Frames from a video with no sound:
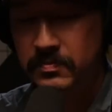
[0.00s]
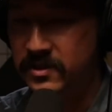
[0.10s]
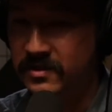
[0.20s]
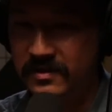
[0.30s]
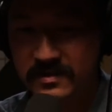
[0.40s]

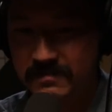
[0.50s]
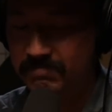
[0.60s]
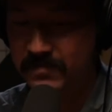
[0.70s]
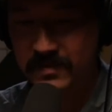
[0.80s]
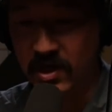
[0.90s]
just
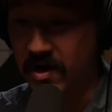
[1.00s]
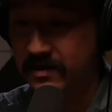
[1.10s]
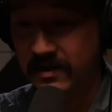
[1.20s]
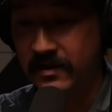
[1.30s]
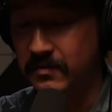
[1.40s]

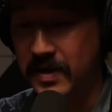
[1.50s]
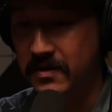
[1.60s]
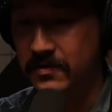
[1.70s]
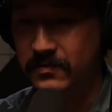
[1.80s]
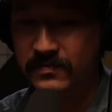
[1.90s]
talking
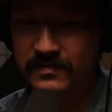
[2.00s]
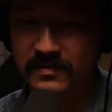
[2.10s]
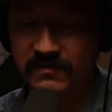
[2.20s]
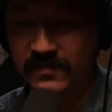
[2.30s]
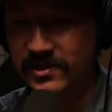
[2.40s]
about
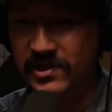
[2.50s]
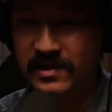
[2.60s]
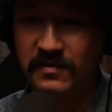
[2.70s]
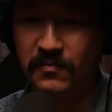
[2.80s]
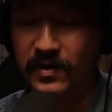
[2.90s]
the
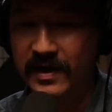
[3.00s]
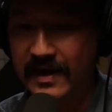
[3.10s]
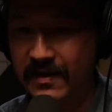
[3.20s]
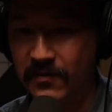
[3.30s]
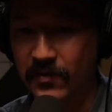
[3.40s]
vision and what
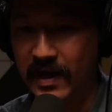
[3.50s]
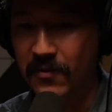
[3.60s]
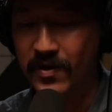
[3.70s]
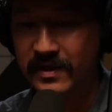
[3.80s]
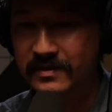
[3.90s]
I what I
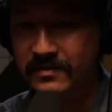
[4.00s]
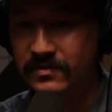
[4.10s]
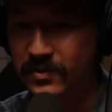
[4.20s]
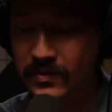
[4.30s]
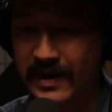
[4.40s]
wanted to
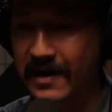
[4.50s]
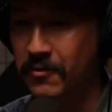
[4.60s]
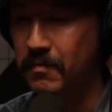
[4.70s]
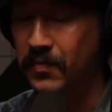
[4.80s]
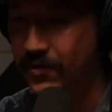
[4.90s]
do and
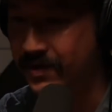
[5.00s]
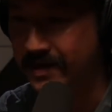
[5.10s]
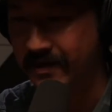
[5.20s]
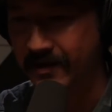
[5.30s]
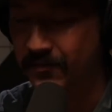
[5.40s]
how
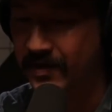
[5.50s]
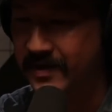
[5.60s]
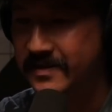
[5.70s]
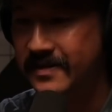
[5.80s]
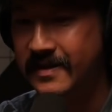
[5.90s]
important it
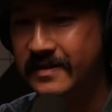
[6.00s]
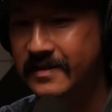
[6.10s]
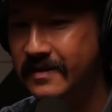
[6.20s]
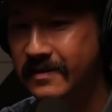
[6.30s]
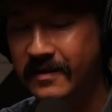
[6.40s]
was that it
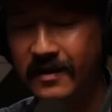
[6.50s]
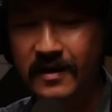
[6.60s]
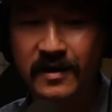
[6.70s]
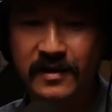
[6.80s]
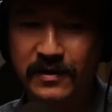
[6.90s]
didn't,
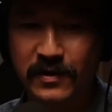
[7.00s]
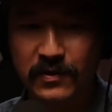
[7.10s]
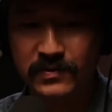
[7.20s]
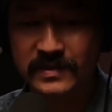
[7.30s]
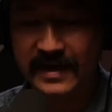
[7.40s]
you
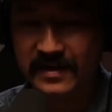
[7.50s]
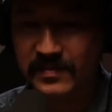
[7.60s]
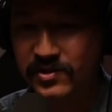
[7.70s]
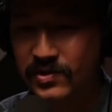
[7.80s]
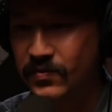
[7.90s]
know,
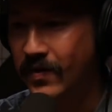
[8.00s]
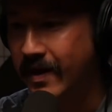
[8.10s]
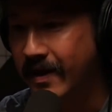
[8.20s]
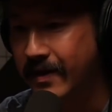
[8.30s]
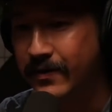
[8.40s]
damage
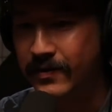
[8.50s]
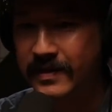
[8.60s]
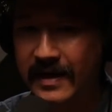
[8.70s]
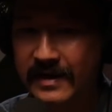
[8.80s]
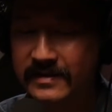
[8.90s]
suede or
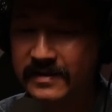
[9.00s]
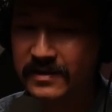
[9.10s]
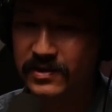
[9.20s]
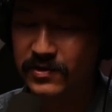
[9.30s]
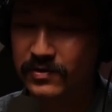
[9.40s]
that it
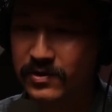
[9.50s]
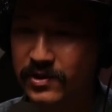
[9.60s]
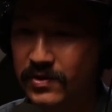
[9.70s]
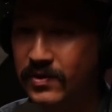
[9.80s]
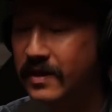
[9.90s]
didn't turn the
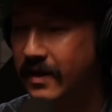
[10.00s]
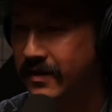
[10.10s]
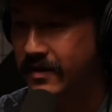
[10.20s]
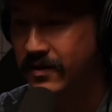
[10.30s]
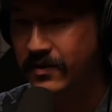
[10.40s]
shoe
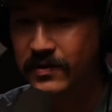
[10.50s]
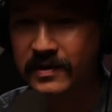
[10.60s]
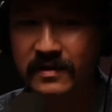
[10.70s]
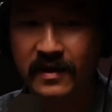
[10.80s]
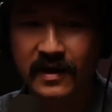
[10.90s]
yellow.
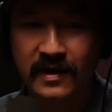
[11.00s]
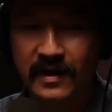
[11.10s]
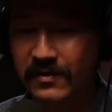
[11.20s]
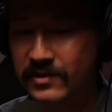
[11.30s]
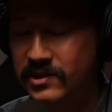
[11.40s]
And
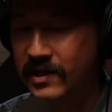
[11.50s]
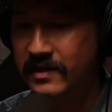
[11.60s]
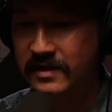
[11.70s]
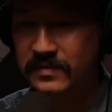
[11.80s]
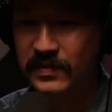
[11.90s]
I was trying
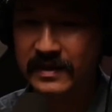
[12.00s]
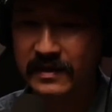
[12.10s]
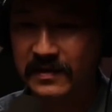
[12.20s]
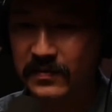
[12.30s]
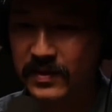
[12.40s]
to explain
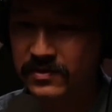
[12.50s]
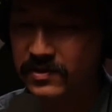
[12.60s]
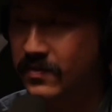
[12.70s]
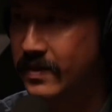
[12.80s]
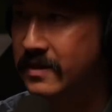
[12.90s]
to him there's
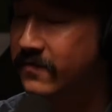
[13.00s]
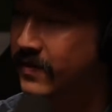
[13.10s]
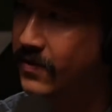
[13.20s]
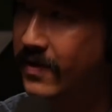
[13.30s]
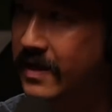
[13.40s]
so many
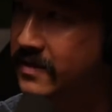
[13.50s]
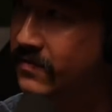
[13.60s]
different grades